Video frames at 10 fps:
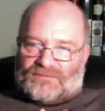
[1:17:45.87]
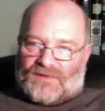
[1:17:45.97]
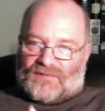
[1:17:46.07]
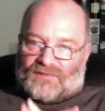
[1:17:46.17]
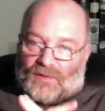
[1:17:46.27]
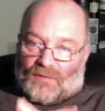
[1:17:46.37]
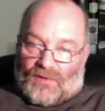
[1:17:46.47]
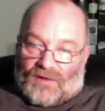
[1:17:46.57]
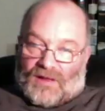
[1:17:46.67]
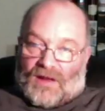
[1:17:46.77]
If they
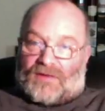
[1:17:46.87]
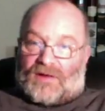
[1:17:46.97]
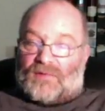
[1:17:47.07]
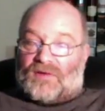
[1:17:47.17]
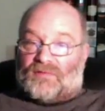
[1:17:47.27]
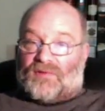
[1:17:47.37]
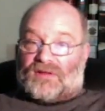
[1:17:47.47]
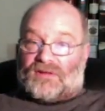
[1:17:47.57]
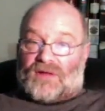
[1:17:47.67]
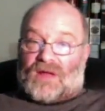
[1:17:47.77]
were allowed, I would have brought
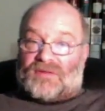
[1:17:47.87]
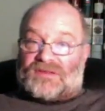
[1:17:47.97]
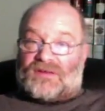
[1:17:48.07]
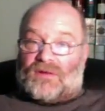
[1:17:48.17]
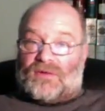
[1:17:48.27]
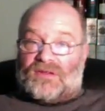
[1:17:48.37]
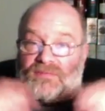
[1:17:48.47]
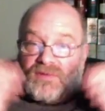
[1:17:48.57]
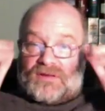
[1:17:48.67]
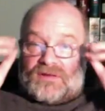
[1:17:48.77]
the rabbits here with
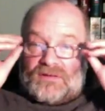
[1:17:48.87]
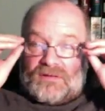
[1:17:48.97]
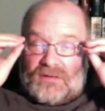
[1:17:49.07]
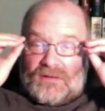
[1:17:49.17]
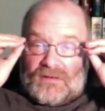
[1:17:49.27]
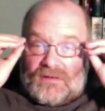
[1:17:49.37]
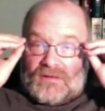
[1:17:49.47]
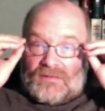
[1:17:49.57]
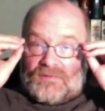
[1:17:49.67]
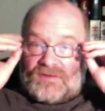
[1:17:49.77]
me
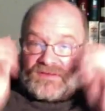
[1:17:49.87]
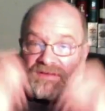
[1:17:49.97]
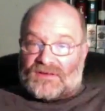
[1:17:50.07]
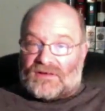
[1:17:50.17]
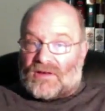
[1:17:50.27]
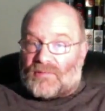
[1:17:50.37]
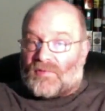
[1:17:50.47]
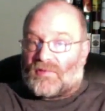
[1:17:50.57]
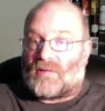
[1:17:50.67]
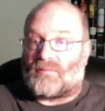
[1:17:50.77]
when Cindy and I
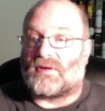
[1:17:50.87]
broke up.